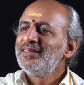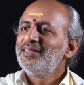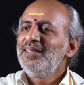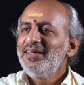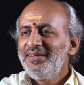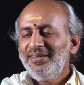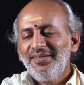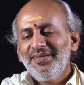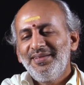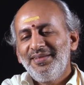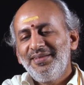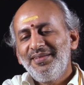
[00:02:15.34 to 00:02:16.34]

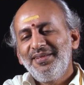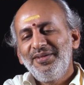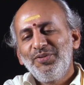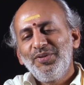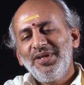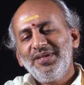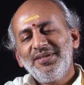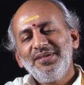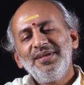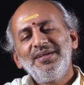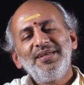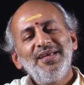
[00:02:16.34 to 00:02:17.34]
then the
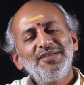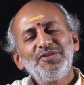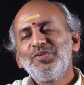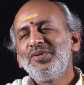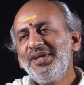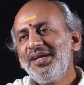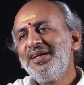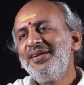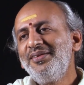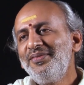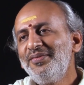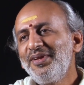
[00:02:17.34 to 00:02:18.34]
duration it takes to
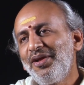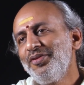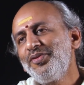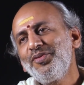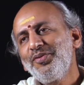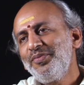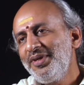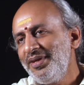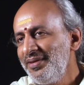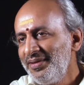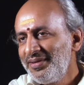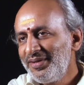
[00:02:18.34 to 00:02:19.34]
lead will also
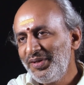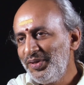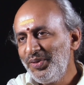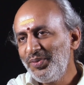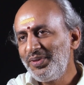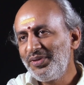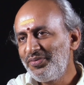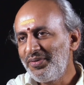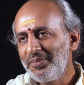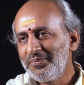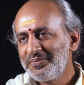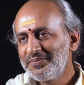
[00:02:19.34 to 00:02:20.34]
be
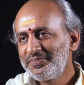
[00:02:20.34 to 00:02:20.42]
uniform.